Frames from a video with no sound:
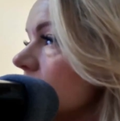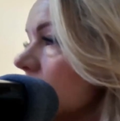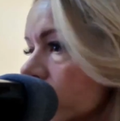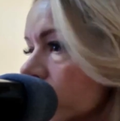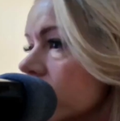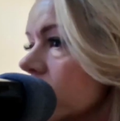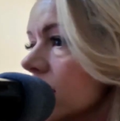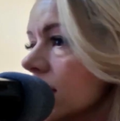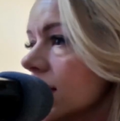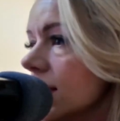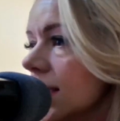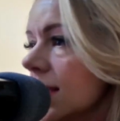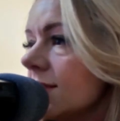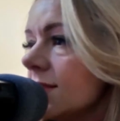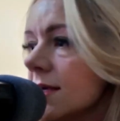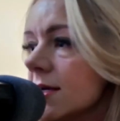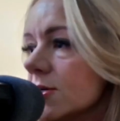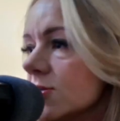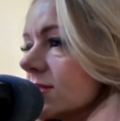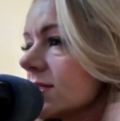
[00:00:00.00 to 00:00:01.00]
we're going to get
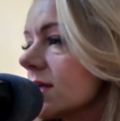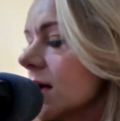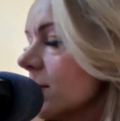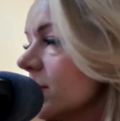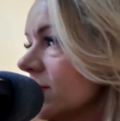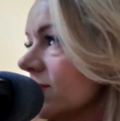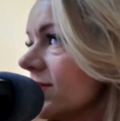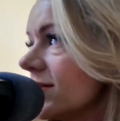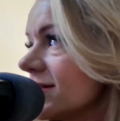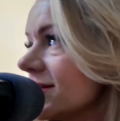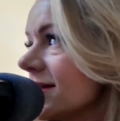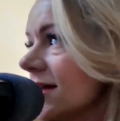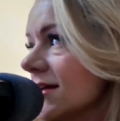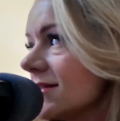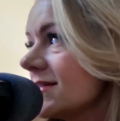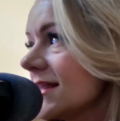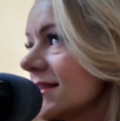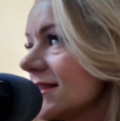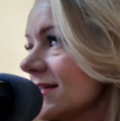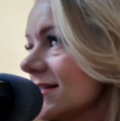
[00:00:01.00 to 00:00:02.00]
there. Just come and visit
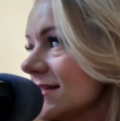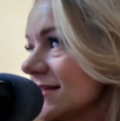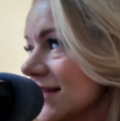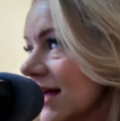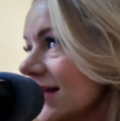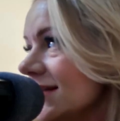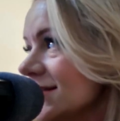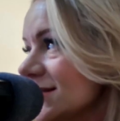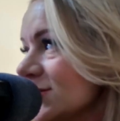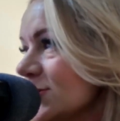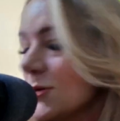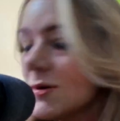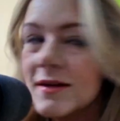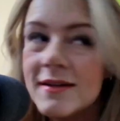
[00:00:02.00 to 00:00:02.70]
us at the design store, and